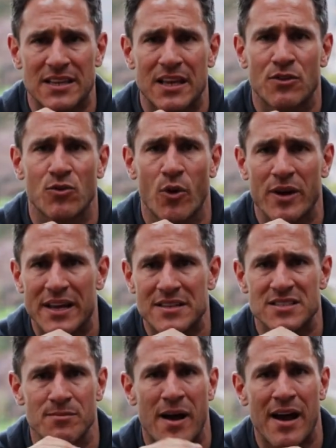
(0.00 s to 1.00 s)
I think throwing
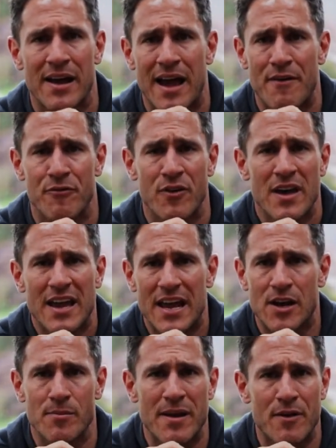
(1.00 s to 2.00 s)
in some IF,
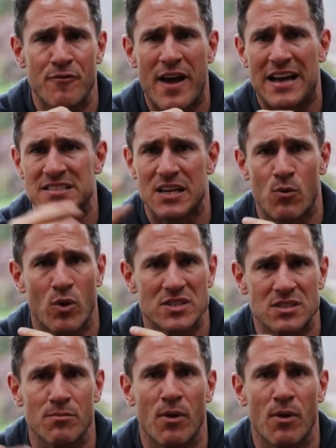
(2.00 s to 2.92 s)
intermittent fasting, once a